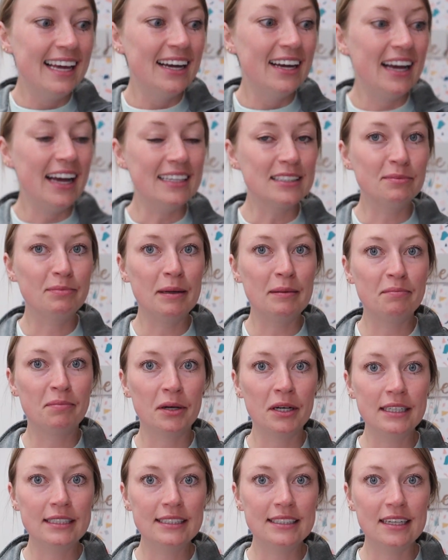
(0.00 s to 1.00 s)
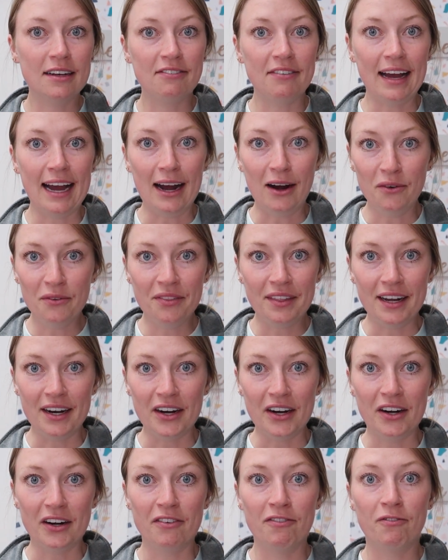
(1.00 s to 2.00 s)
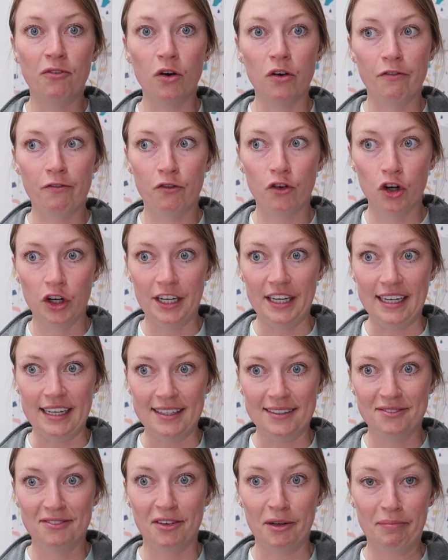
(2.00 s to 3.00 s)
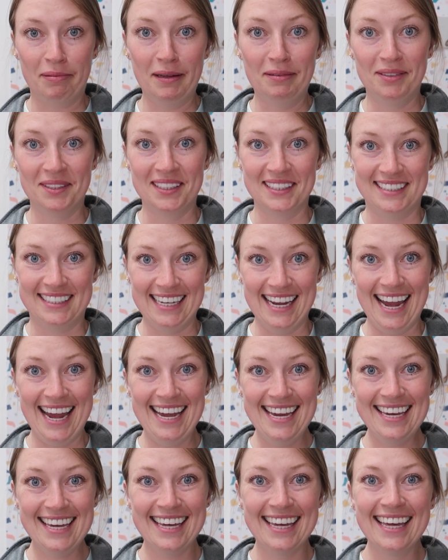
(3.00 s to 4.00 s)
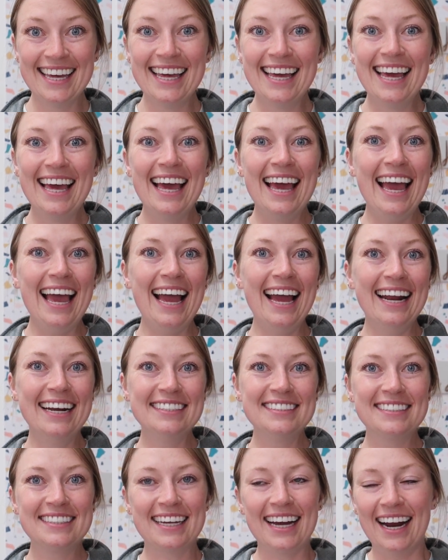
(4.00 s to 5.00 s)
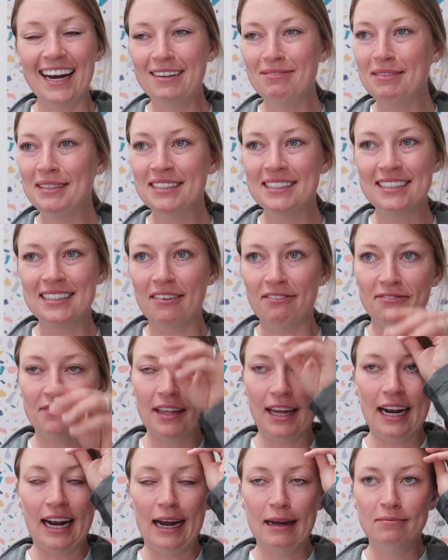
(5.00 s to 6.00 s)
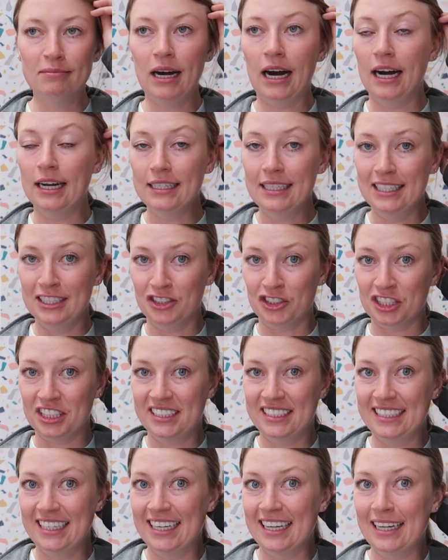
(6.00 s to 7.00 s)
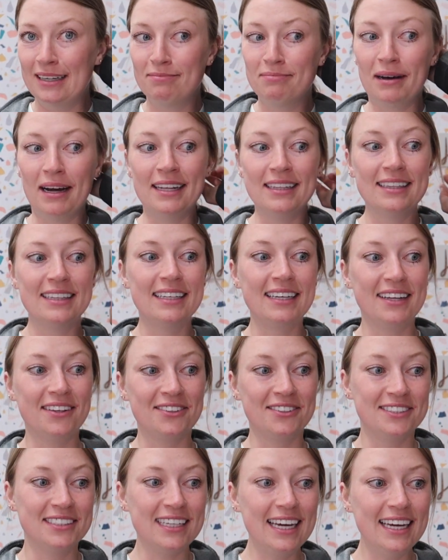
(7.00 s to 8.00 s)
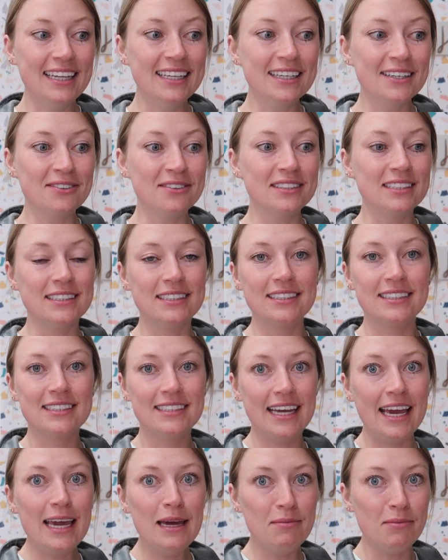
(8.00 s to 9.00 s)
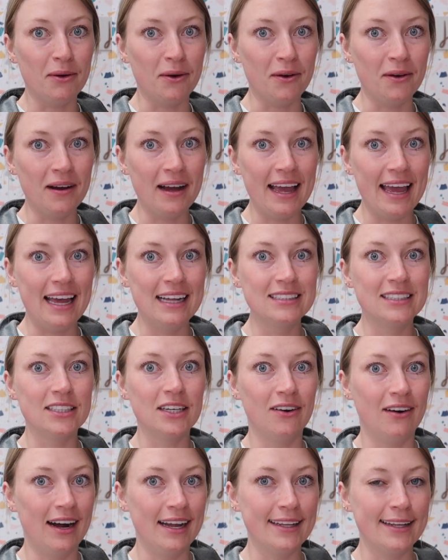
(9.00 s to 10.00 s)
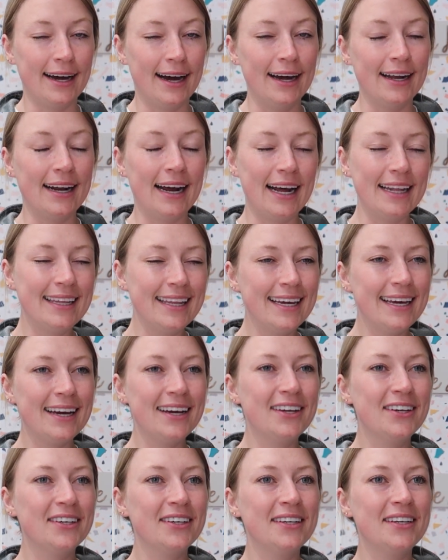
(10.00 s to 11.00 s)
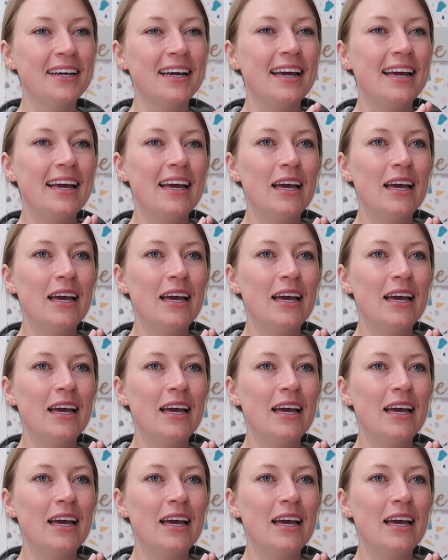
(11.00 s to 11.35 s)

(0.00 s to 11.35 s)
has been putting stuff out there for free for people to take. And it's kind of been stuff that I'm uninterested in, but the other day there was this table, and so I thought, I think I could